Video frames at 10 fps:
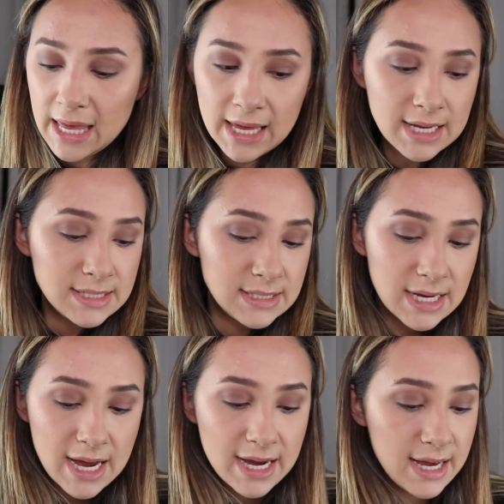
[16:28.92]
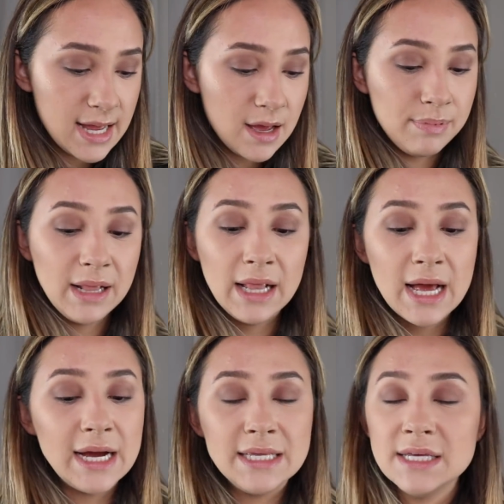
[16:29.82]
And I
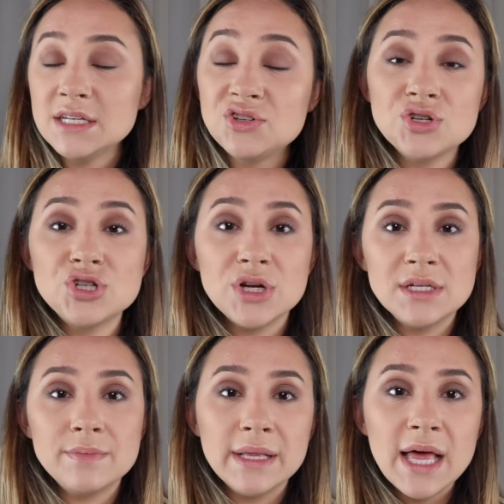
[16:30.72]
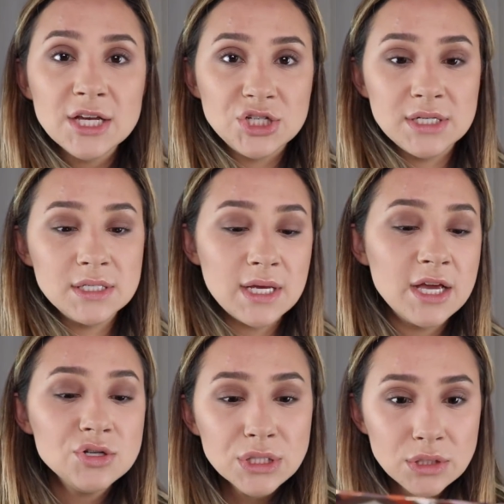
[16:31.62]
apply this just straight to my lashes. I
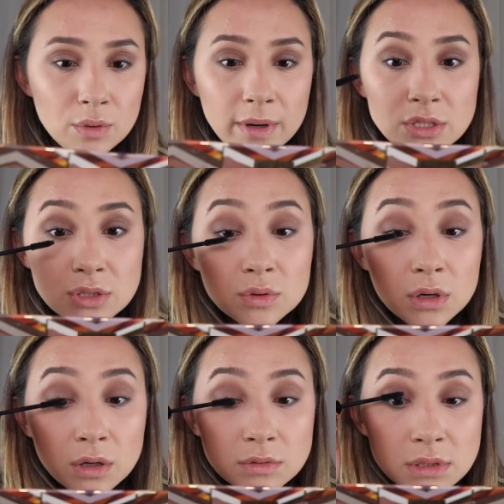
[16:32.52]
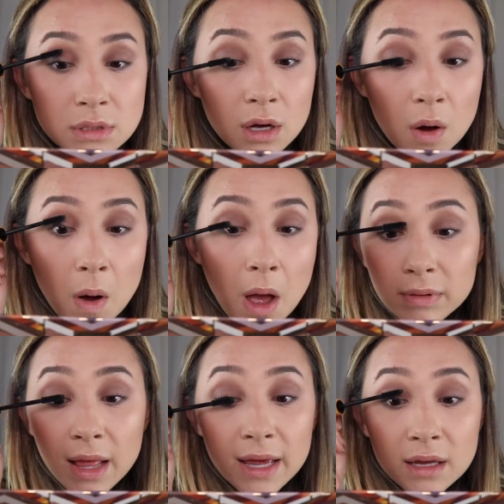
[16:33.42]
usually do about 2 coats, so
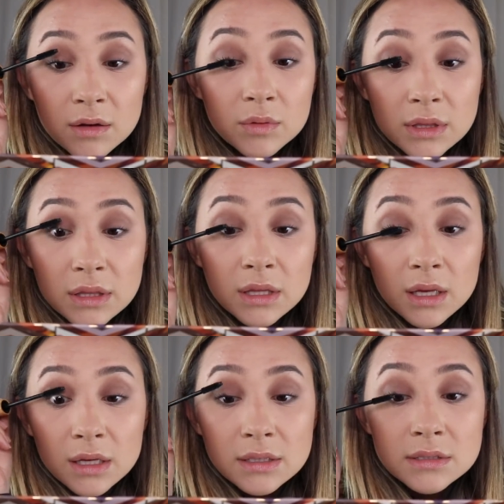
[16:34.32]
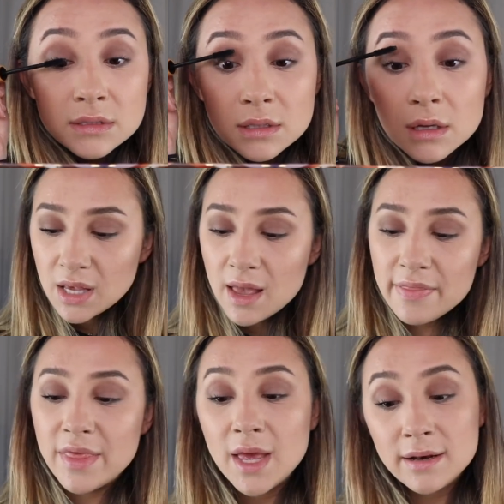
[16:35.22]
apply it with this,
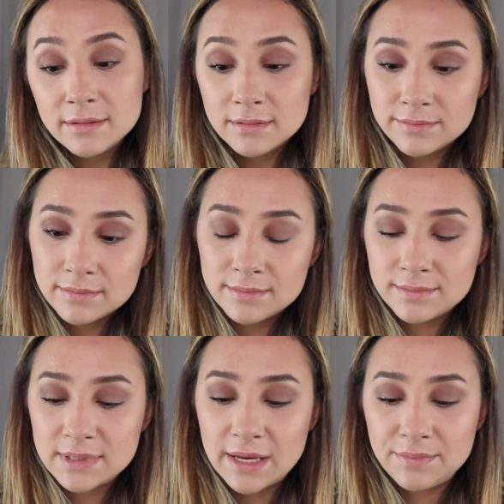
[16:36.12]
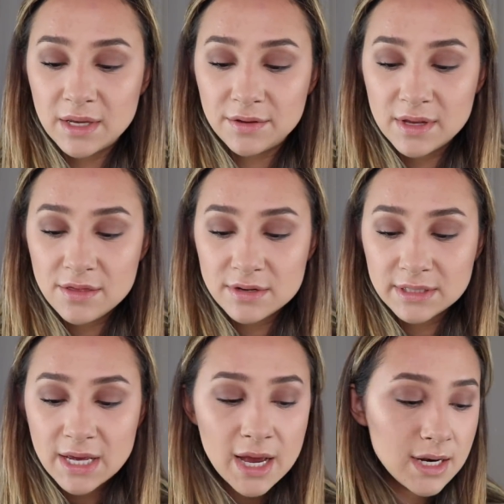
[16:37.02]
and then same thing on the other
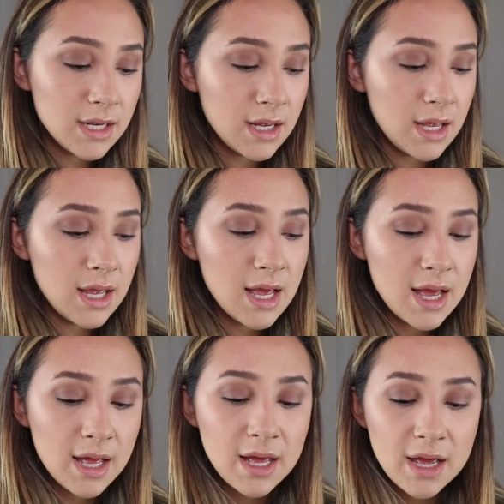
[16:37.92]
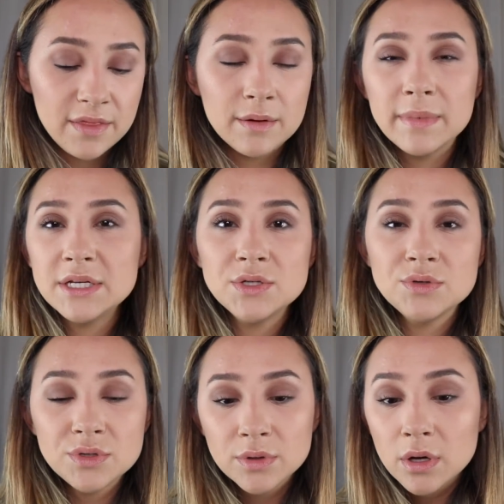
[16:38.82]
side. I think I might do
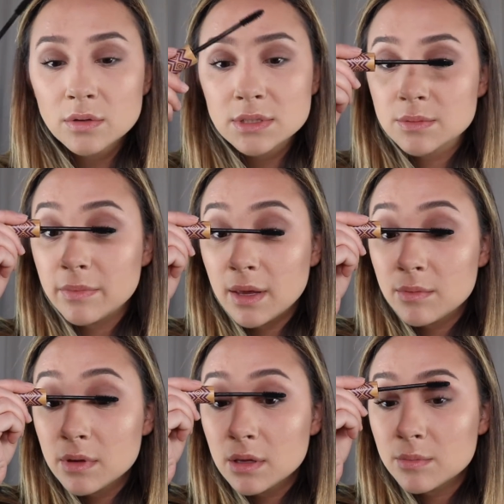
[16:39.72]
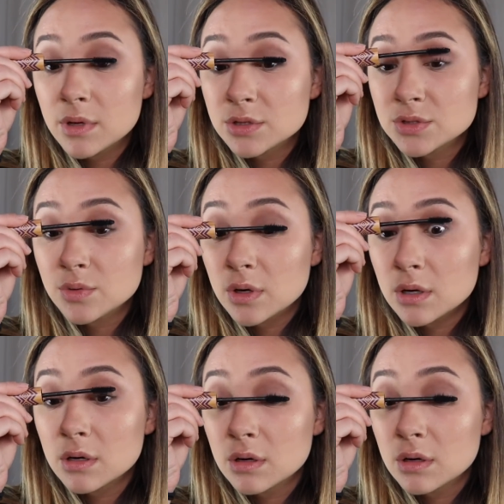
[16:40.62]
2 coats, maybe, I'm not sure.